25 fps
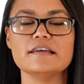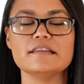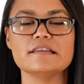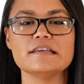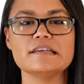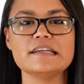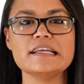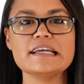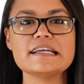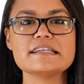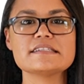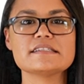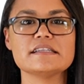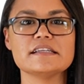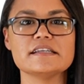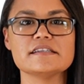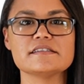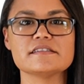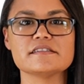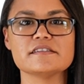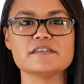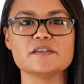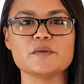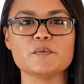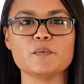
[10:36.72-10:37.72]
In the next
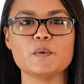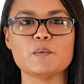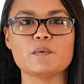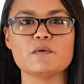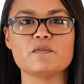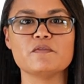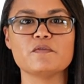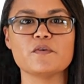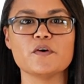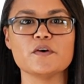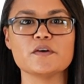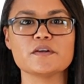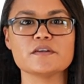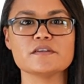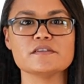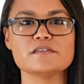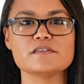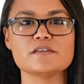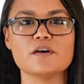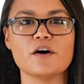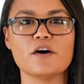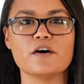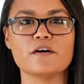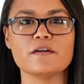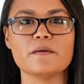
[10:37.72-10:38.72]
lesson, we will
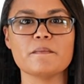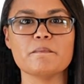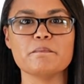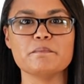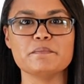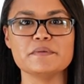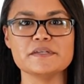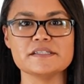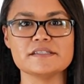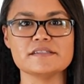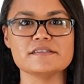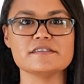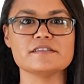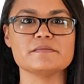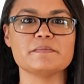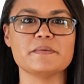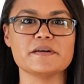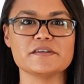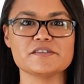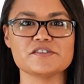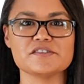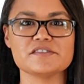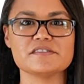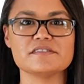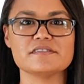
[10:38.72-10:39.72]
focus on business
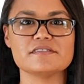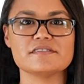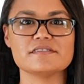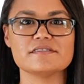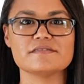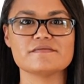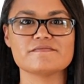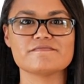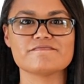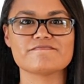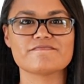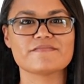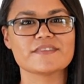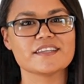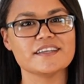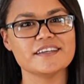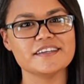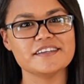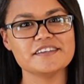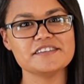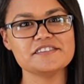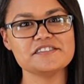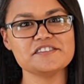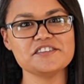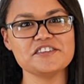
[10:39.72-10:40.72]
budgets.
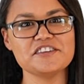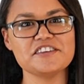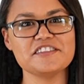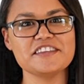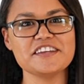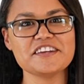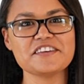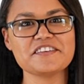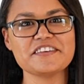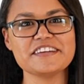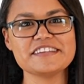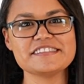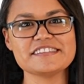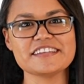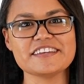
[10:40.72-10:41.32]
See you then, Grade